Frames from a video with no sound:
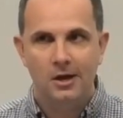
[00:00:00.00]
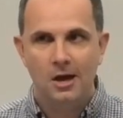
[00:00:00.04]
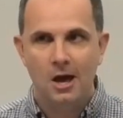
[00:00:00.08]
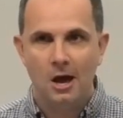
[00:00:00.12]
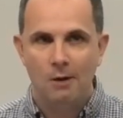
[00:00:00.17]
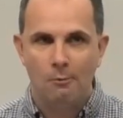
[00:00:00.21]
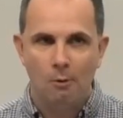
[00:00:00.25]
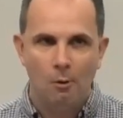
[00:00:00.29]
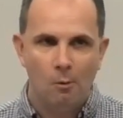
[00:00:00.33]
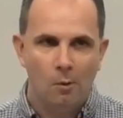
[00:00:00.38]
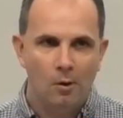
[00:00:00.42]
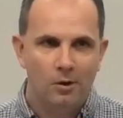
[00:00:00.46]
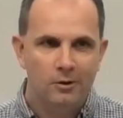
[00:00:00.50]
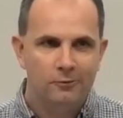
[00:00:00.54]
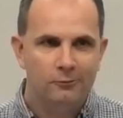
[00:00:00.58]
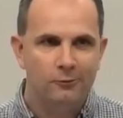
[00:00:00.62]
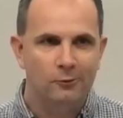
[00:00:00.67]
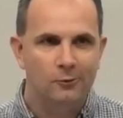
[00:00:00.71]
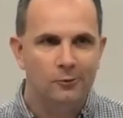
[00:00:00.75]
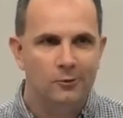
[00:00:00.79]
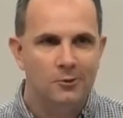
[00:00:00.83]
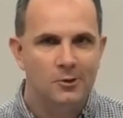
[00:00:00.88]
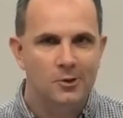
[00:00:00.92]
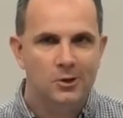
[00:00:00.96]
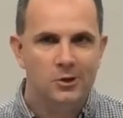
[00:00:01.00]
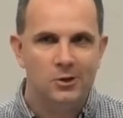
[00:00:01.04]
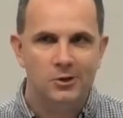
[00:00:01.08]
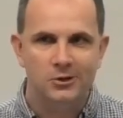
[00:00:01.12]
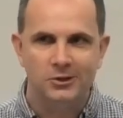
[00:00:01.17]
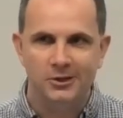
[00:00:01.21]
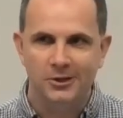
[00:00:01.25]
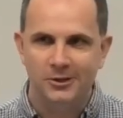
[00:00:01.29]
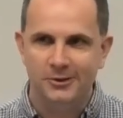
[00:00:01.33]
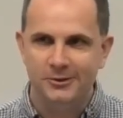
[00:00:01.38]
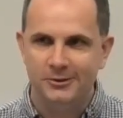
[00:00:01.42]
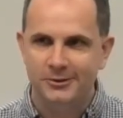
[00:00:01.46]
What wonderful good
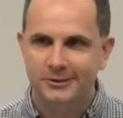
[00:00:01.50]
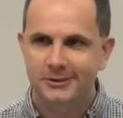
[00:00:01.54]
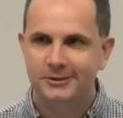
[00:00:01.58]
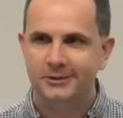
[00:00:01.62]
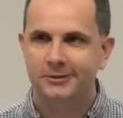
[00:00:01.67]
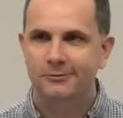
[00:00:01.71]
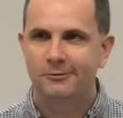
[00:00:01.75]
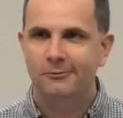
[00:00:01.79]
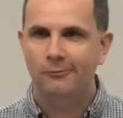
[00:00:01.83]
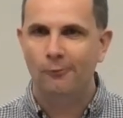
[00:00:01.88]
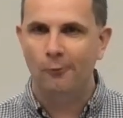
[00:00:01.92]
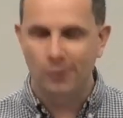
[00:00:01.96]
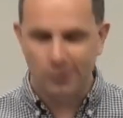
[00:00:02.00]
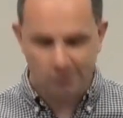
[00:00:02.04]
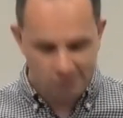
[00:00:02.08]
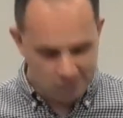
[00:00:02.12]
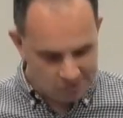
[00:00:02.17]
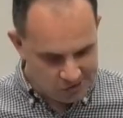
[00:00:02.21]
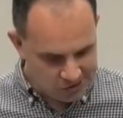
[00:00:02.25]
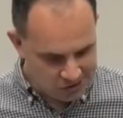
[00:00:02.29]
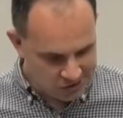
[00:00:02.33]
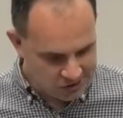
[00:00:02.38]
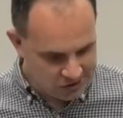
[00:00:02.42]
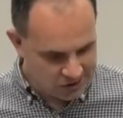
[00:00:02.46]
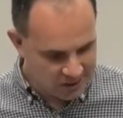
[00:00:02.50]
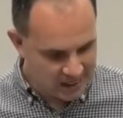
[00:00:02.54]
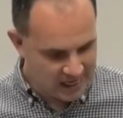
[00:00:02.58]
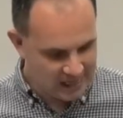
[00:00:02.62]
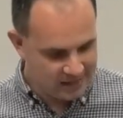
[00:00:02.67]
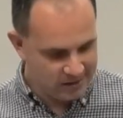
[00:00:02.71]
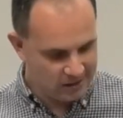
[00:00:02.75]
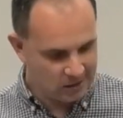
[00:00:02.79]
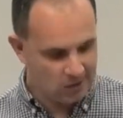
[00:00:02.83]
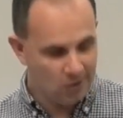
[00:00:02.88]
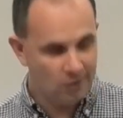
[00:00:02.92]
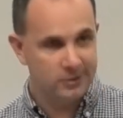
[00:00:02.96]
news for the Christian today,
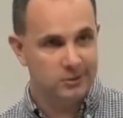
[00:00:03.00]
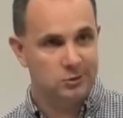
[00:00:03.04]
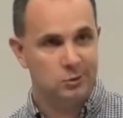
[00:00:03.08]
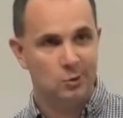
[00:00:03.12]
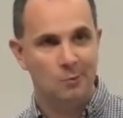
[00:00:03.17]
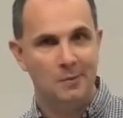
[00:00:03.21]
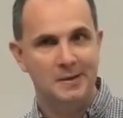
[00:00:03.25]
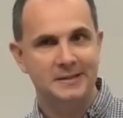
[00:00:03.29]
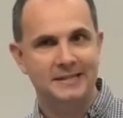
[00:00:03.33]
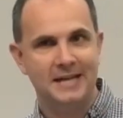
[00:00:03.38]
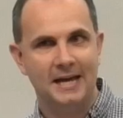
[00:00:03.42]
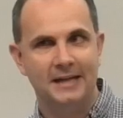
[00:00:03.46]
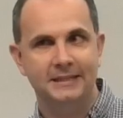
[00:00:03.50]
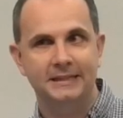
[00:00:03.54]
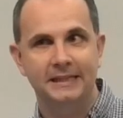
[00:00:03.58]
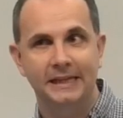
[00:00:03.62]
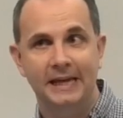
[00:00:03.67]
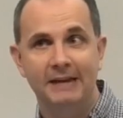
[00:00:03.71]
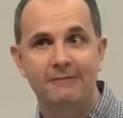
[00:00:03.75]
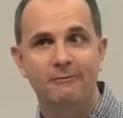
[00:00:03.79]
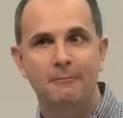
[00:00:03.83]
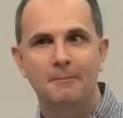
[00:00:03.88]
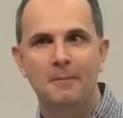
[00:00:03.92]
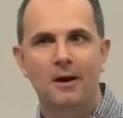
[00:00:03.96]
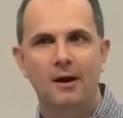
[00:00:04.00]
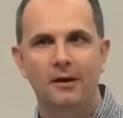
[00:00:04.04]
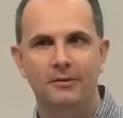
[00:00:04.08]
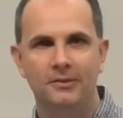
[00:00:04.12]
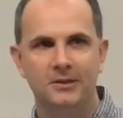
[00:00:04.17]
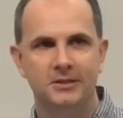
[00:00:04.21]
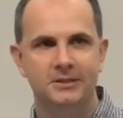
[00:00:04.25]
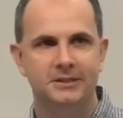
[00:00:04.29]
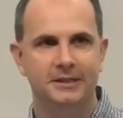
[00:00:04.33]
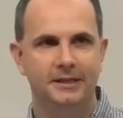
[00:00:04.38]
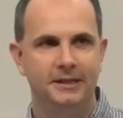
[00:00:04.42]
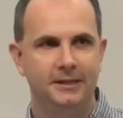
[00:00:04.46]
that God is always acting even behind
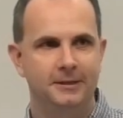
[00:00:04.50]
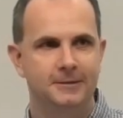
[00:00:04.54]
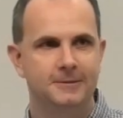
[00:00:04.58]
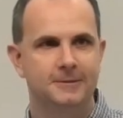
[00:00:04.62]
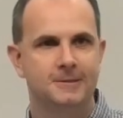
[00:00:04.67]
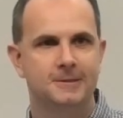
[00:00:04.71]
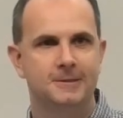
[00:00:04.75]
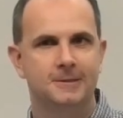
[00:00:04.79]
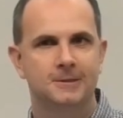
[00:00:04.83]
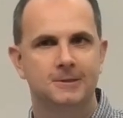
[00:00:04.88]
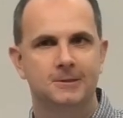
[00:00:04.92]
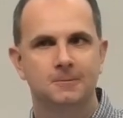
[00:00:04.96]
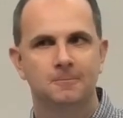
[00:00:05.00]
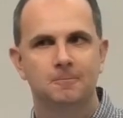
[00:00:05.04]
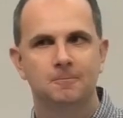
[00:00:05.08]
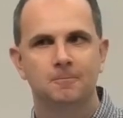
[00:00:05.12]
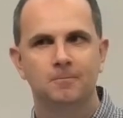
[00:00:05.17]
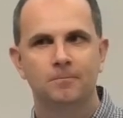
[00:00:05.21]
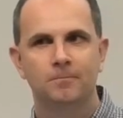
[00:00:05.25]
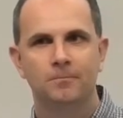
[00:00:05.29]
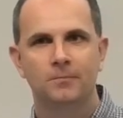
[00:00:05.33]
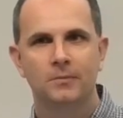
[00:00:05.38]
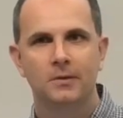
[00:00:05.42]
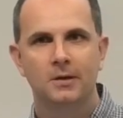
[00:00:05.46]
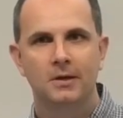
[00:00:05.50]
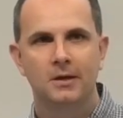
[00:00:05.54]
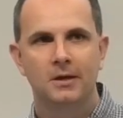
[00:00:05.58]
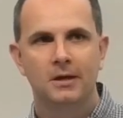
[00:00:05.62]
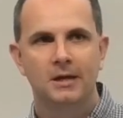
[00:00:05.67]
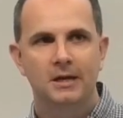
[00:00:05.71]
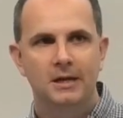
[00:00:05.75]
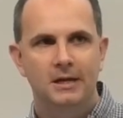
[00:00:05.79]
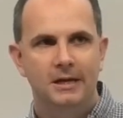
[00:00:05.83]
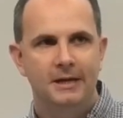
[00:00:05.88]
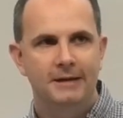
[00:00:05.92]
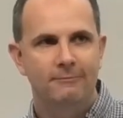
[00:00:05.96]
the scenes,
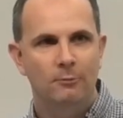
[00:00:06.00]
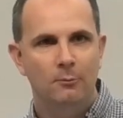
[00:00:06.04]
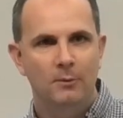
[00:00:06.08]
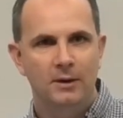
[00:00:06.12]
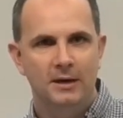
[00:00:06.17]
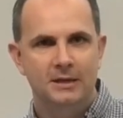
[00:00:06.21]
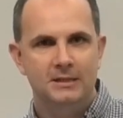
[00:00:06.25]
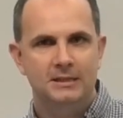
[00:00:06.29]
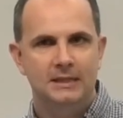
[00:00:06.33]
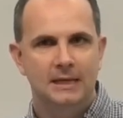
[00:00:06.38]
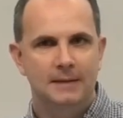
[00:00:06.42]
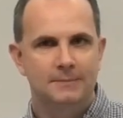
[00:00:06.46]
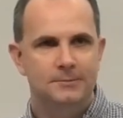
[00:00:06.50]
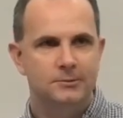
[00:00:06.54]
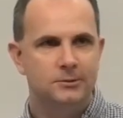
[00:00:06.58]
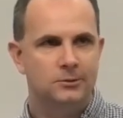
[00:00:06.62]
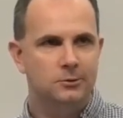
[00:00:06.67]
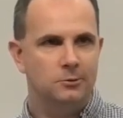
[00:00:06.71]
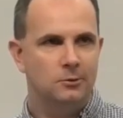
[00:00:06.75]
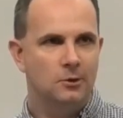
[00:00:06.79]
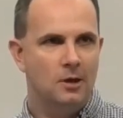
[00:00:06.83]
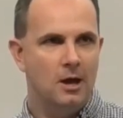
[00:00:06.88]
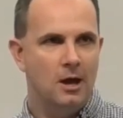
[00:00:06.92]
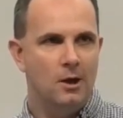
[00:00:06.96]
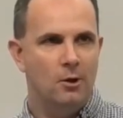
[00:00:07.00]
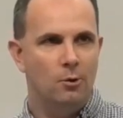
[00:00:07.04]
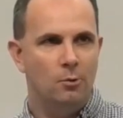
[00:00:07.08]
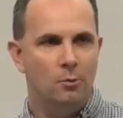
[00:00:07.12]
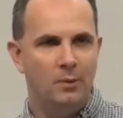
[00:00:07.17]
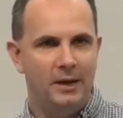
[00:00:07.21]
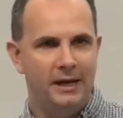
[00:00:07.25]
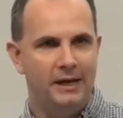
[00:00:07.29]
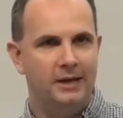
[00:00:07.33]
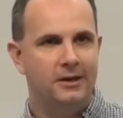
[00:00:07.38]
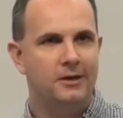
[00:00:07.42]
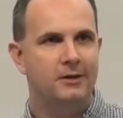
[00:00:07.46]
even when it seems
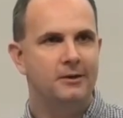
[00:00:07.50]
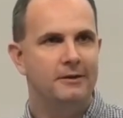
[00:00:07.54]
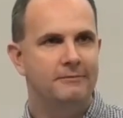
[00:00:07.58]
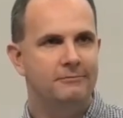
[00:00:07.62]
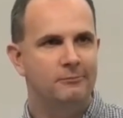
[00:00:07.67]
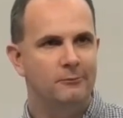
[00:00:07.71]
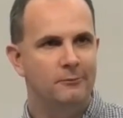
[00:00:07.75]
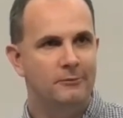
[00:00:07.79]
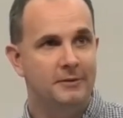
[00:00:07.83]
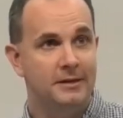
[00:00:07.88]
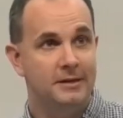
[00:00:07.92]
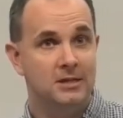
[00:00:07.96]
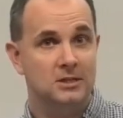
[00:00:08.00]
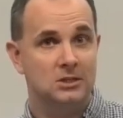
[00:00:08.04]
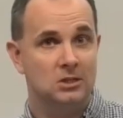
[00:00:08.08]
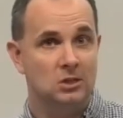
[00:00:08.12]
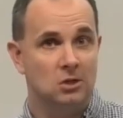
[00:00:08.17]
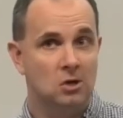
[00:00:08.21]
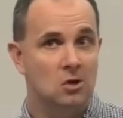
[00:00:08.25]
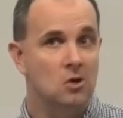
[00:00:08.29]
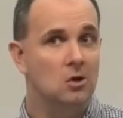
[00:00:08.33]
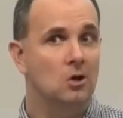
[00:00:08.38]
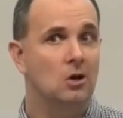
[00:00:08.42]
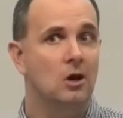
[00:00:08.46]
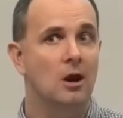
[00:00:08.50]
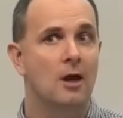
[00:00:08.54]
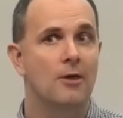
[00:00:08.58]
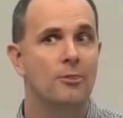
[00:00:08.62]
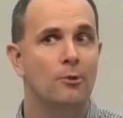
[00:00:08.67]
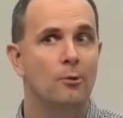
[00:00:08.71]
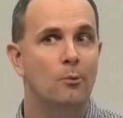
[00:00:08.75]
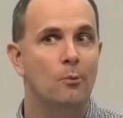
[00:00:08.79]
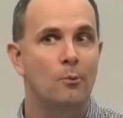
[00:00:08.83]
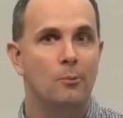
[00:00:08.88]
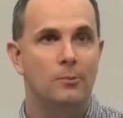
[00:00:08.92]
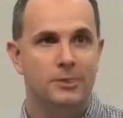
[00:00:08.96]
weak, even if it doesn't look like
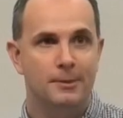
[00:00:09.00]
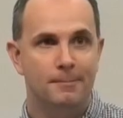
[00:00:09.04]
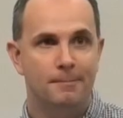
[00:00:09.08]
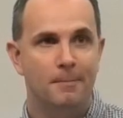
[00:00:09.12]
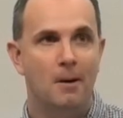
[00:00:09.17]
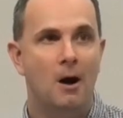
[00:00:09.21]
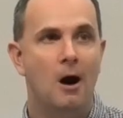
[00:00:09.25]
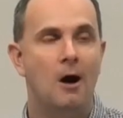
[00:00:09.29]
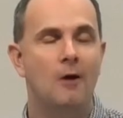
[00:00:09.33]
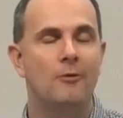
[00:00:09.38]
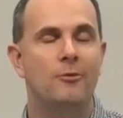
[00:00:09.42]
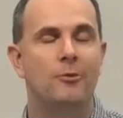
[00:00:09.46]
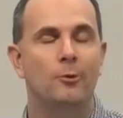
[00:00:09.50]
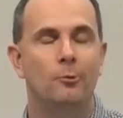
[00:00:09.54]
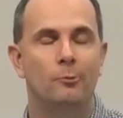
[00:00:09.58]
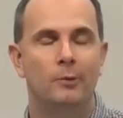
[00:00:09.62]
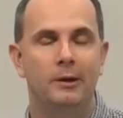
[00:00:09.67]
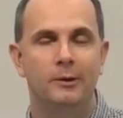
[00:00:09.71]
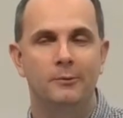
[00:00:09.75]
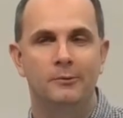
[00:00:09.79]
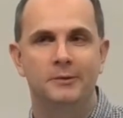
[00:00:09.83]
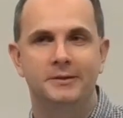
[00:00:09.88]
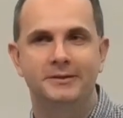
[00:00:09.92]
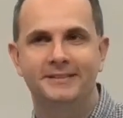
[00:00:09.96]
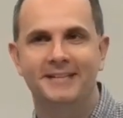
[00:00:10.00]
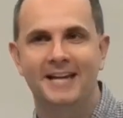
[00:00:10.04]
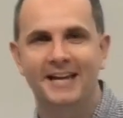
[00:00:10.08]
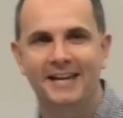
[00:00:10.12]
the path that we would